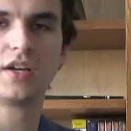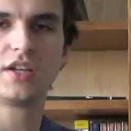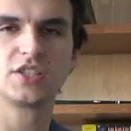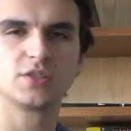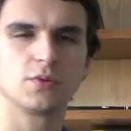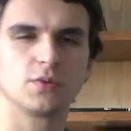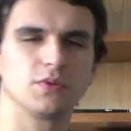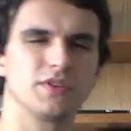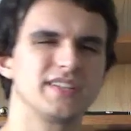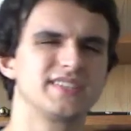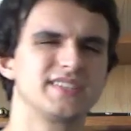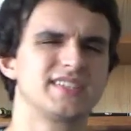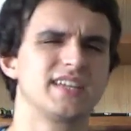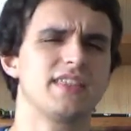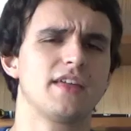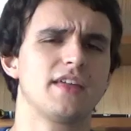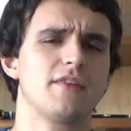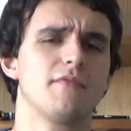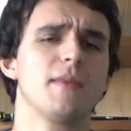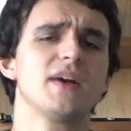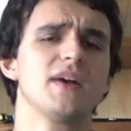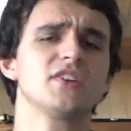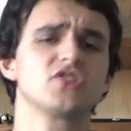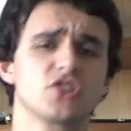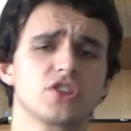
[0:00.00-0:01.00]
So what they did, they
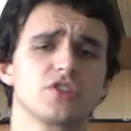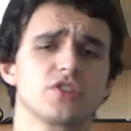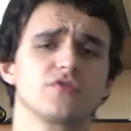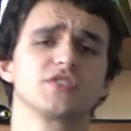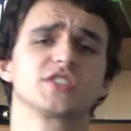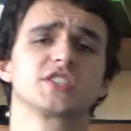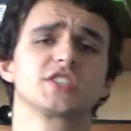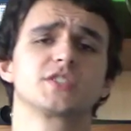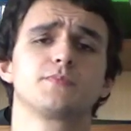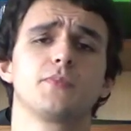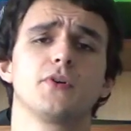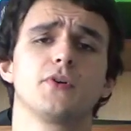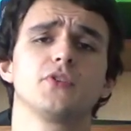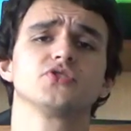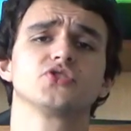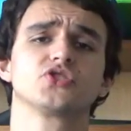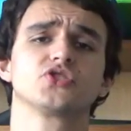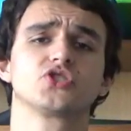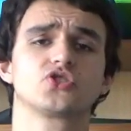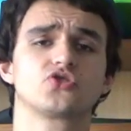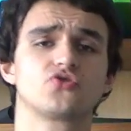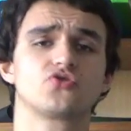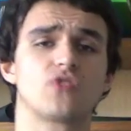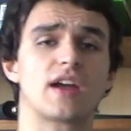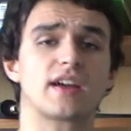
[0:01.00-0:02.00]
measured the response
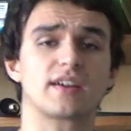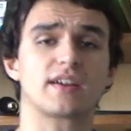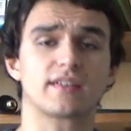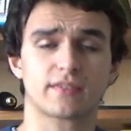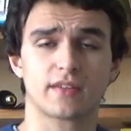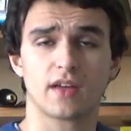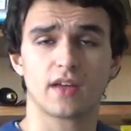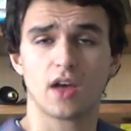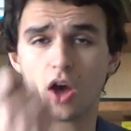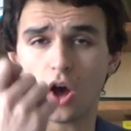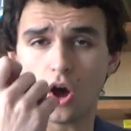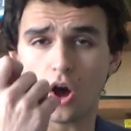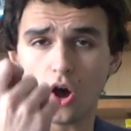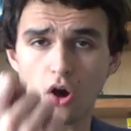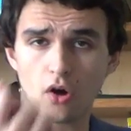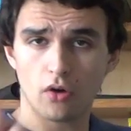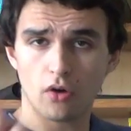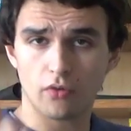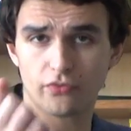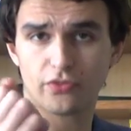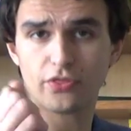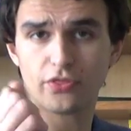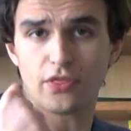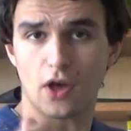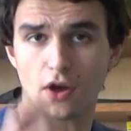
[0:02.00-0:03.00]
strength
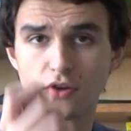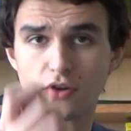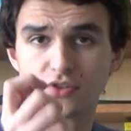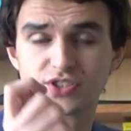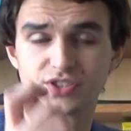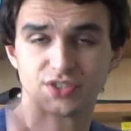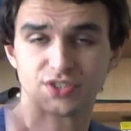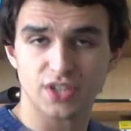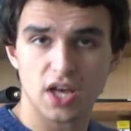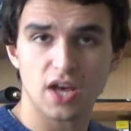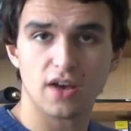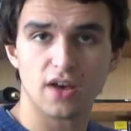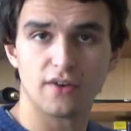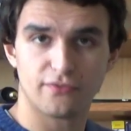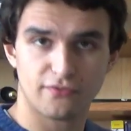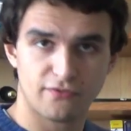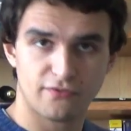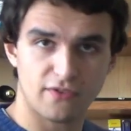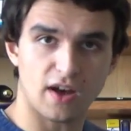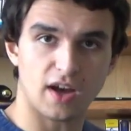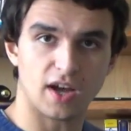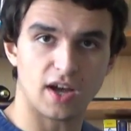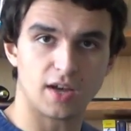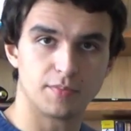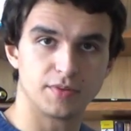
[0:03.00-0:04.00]
of those nerve
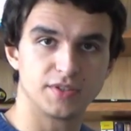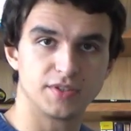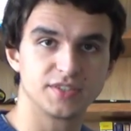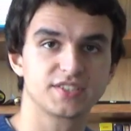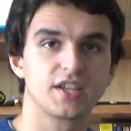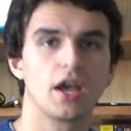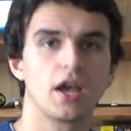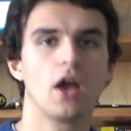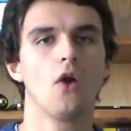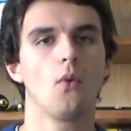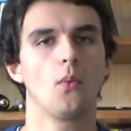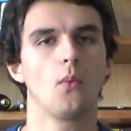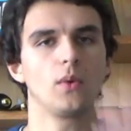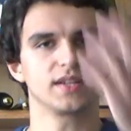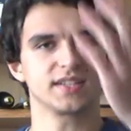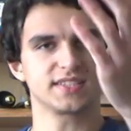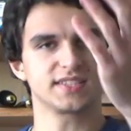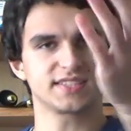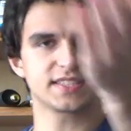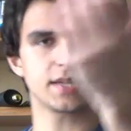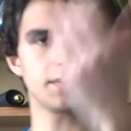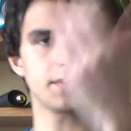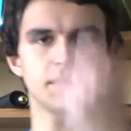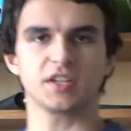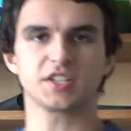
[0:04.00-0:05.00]
fibres when a
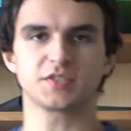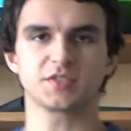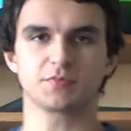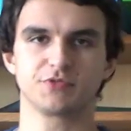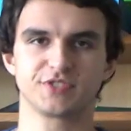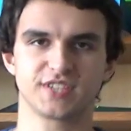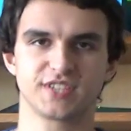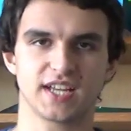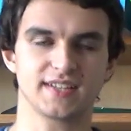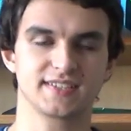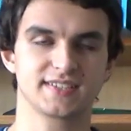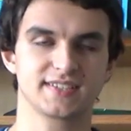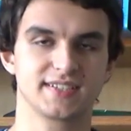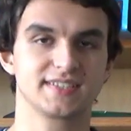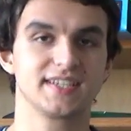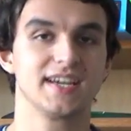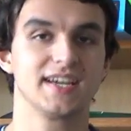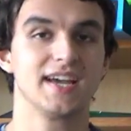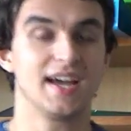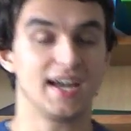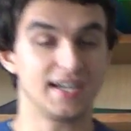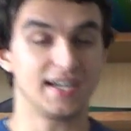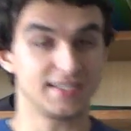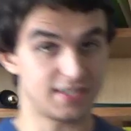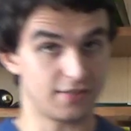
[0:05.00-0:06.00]
stimulus presented
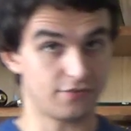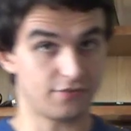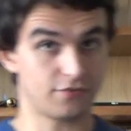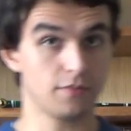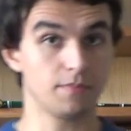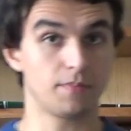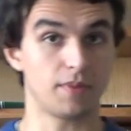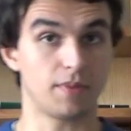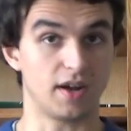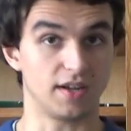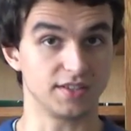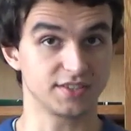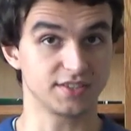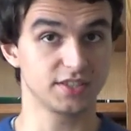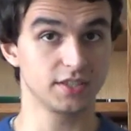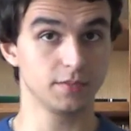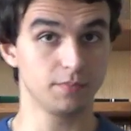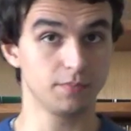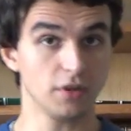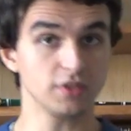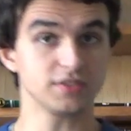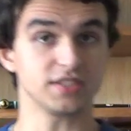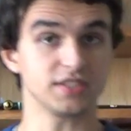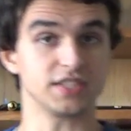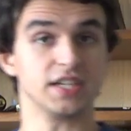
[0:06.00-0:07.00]
at different parts of the
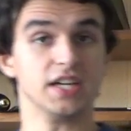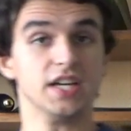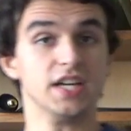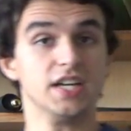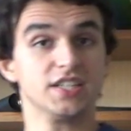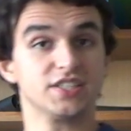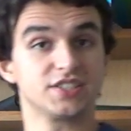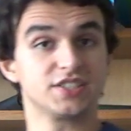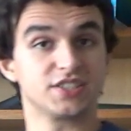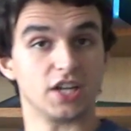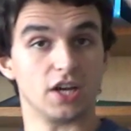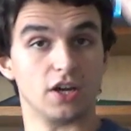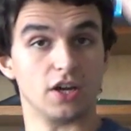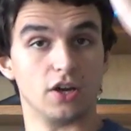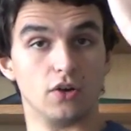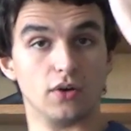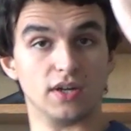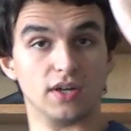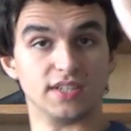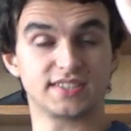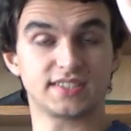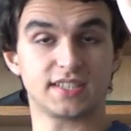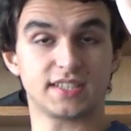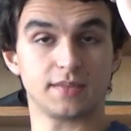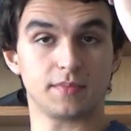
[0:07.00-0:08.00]
body. So
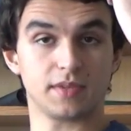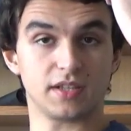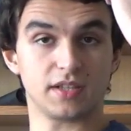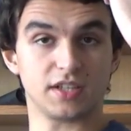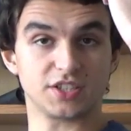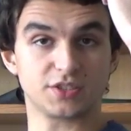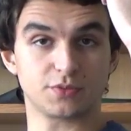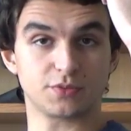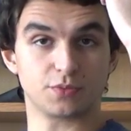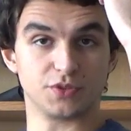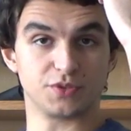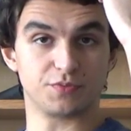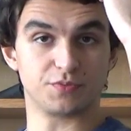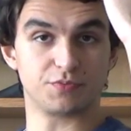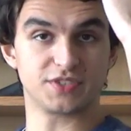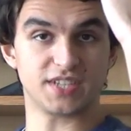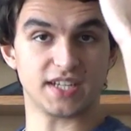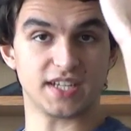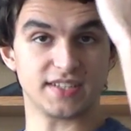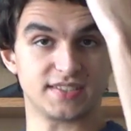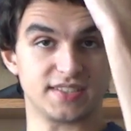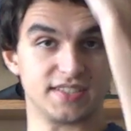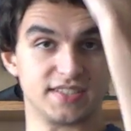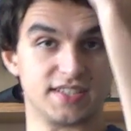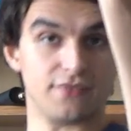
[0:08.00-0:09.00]
a stimulus was
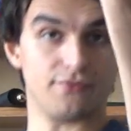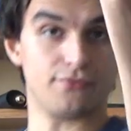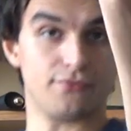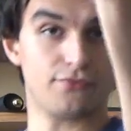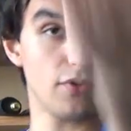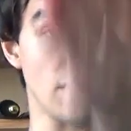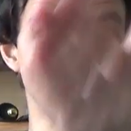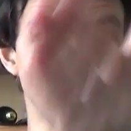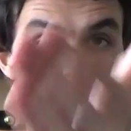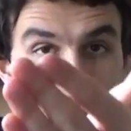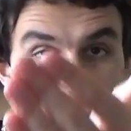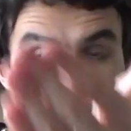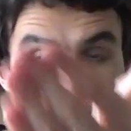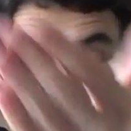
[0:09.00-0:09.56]
presented in front of